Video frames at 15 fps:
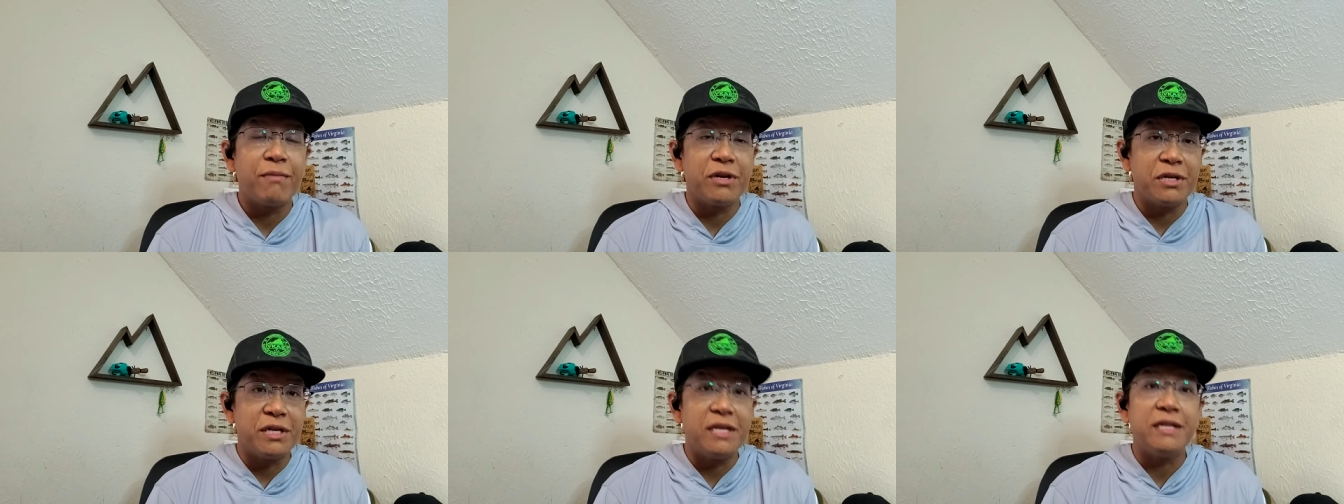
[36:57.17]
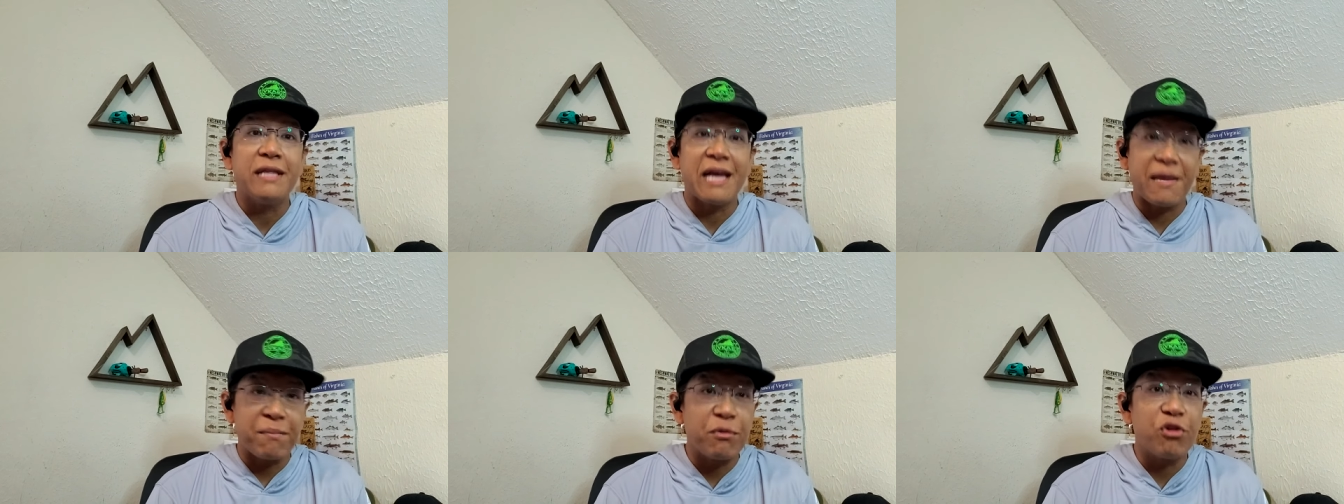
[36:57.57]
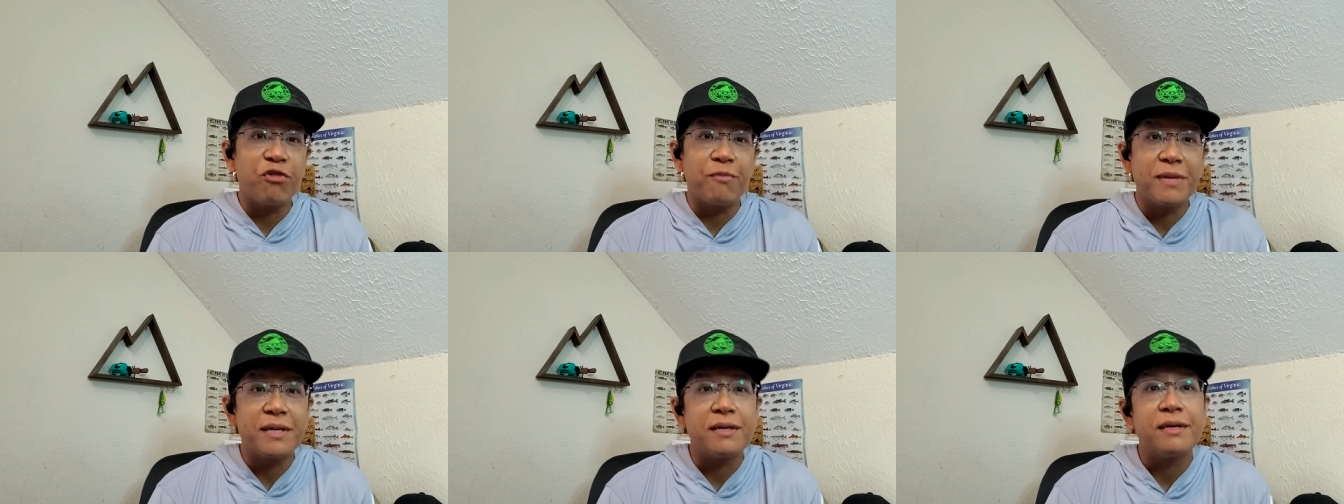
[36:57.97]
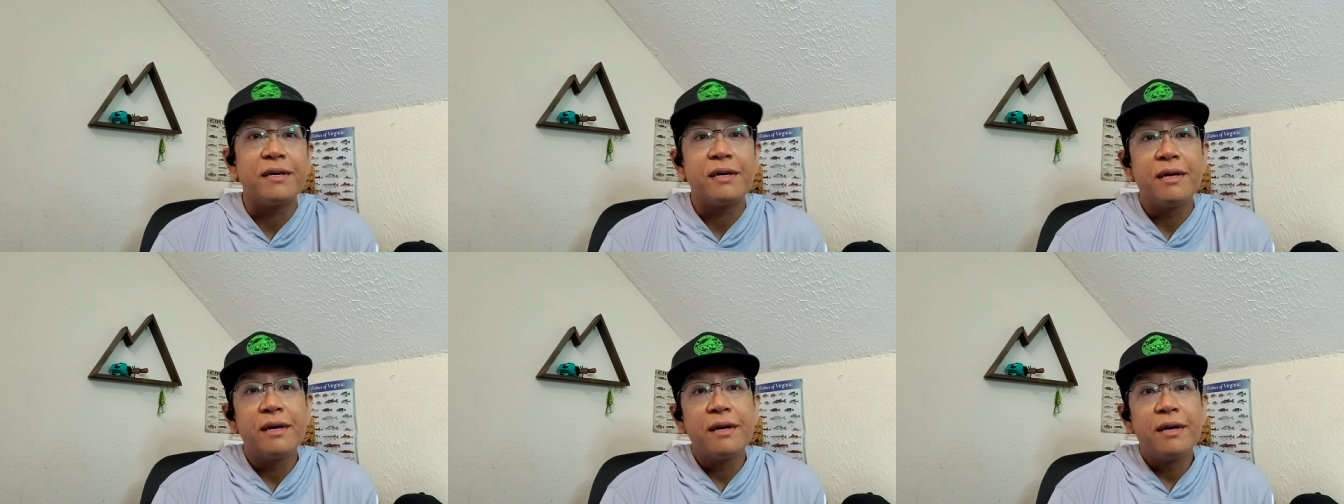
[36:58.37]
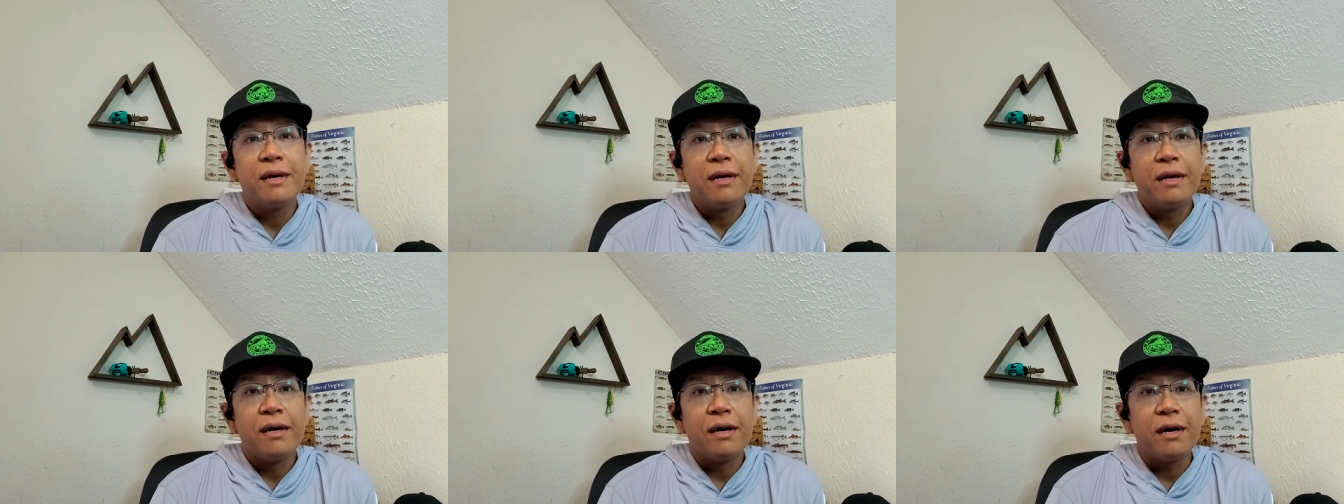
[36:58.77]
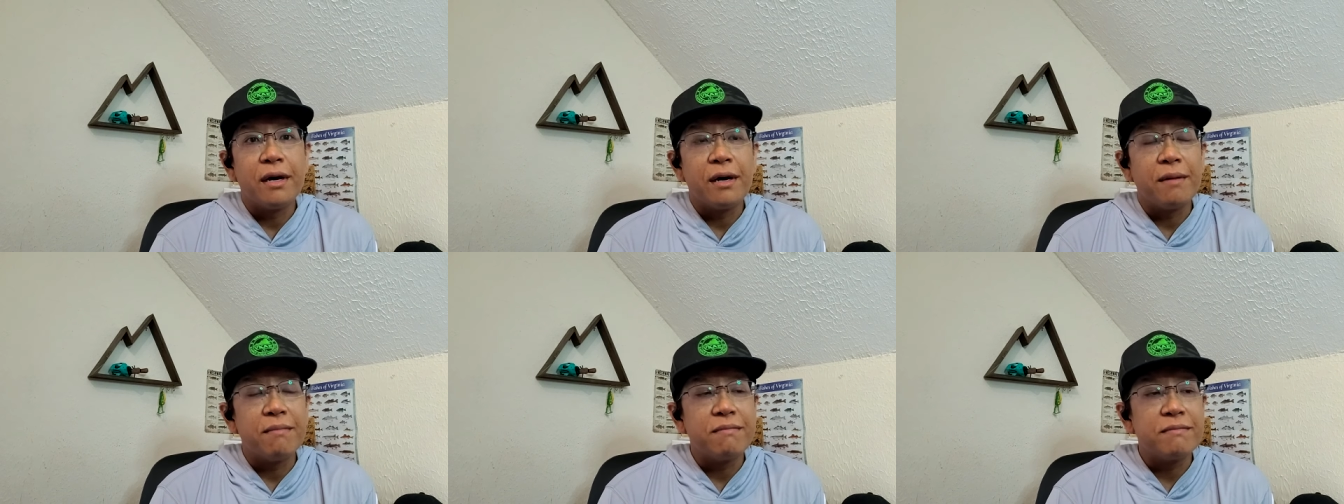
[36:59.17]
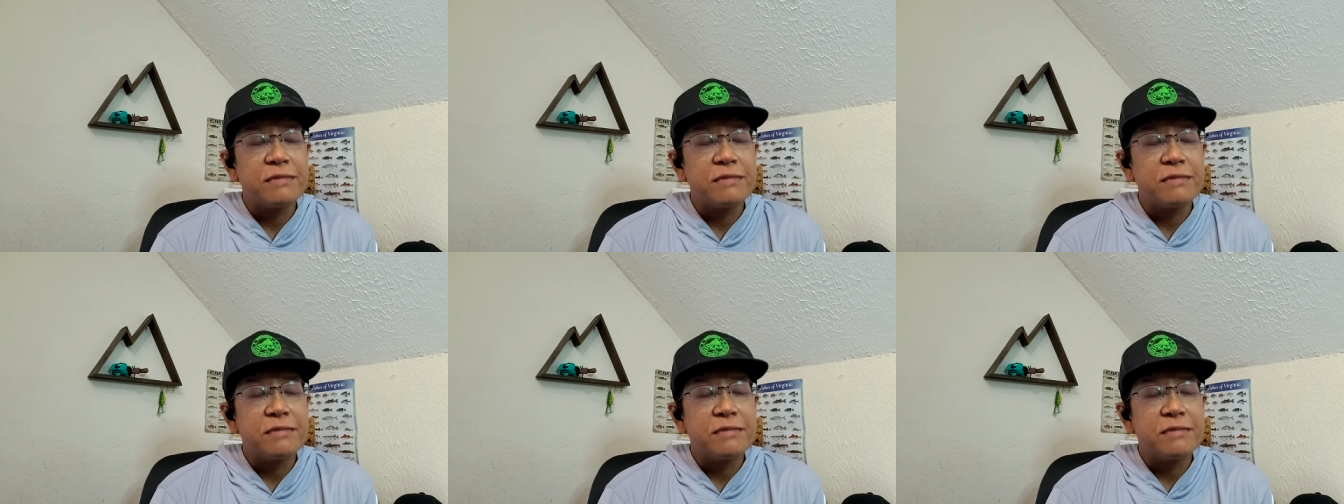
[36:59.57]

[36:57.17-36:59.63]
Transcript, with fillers: but you need that movement. Um,